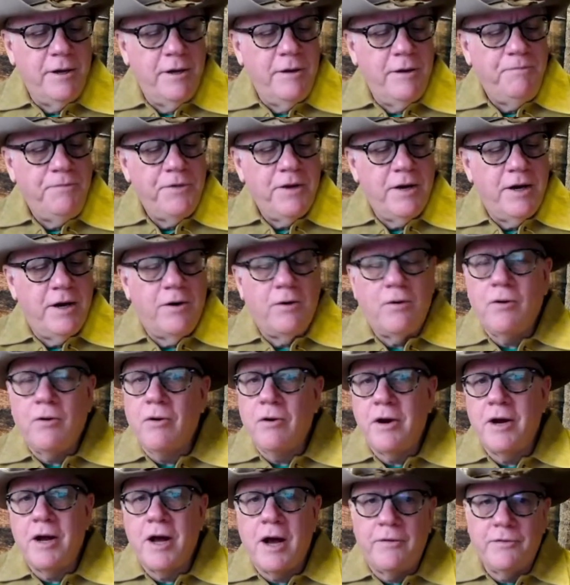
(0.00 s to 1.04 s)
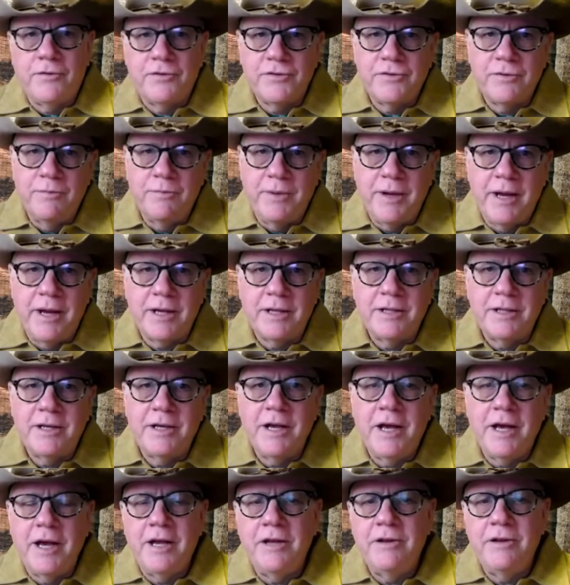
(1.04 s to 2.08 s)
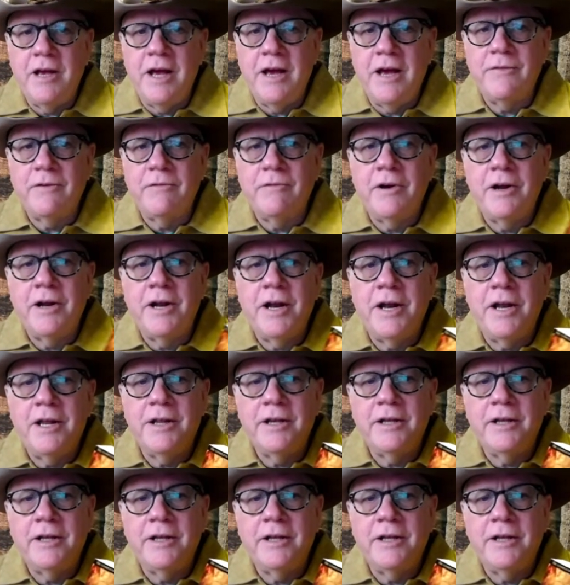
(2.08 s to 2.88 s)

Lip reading: horror novels from back in the day and you haven't read anything